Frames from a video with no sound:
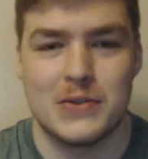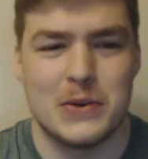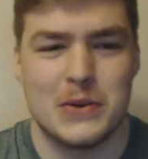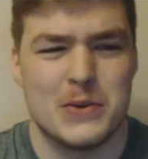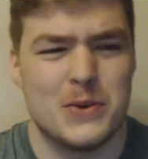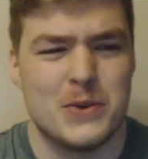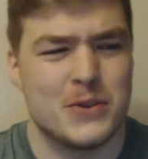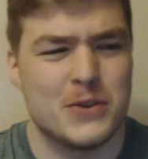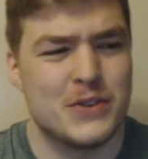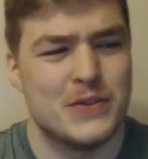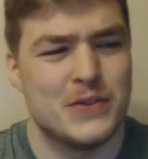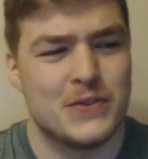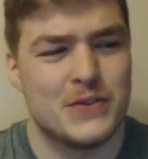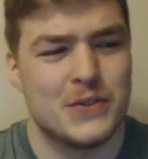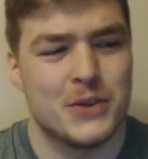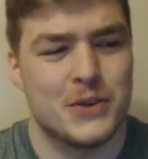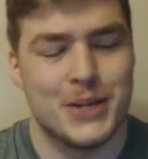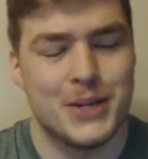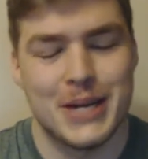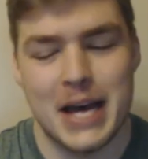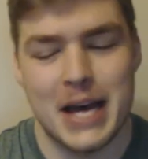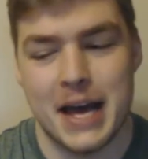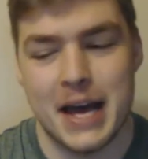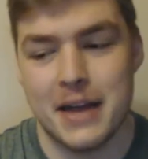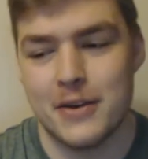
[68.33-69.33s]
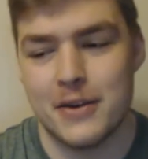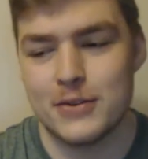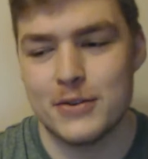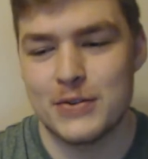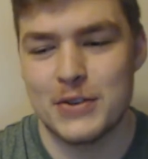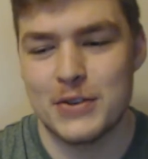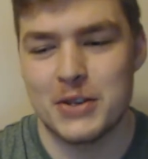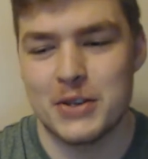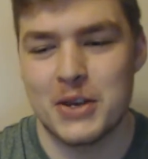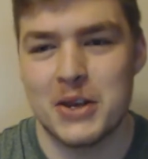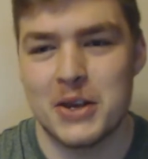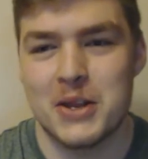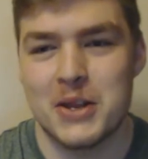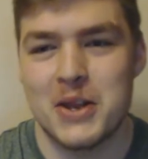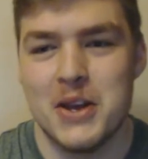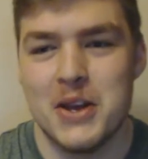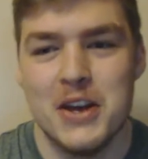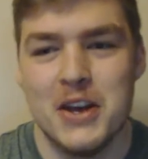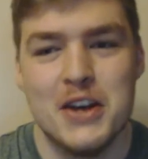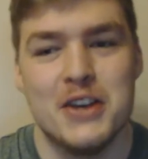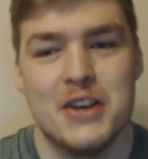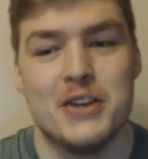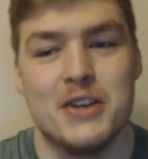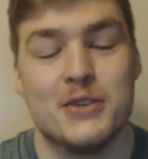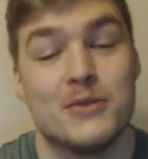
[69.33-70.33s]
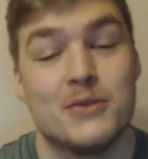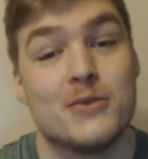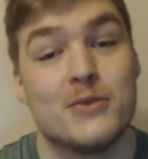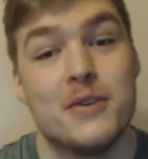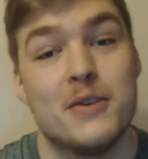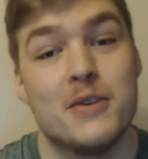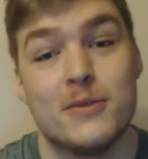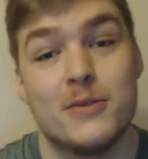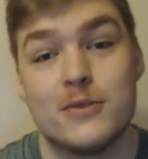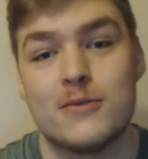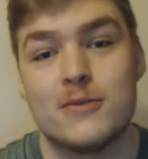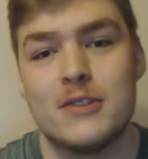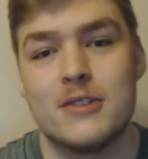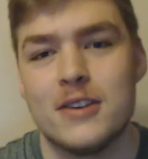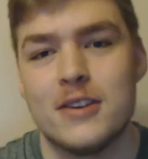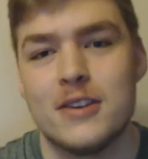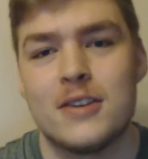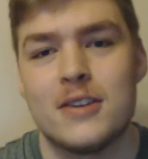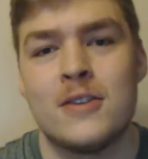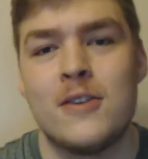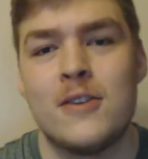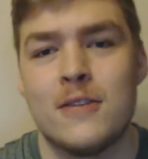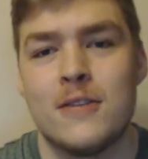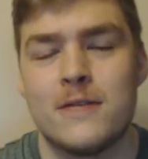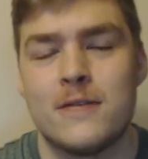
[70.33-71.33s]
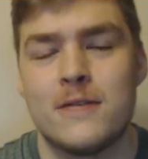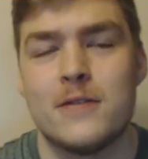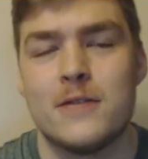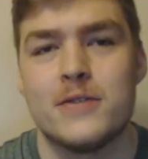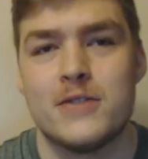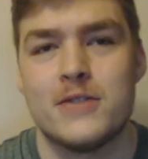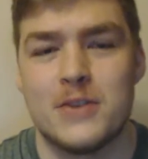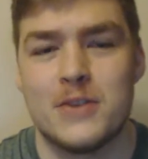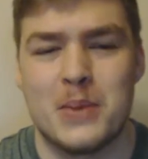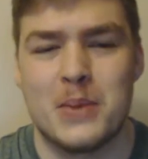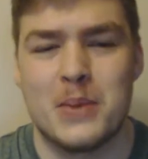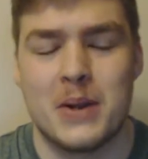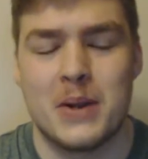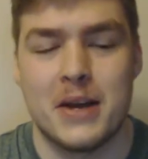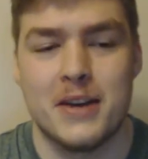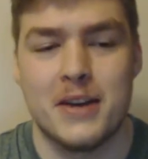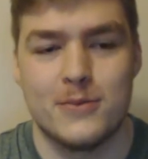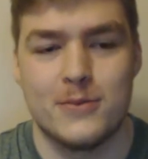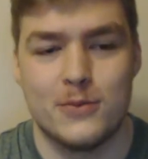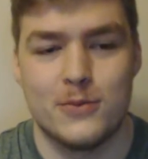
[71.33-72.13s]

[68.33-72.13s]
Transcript: I was watching through it and I was thinking, it was, it was really a lot of fun to play.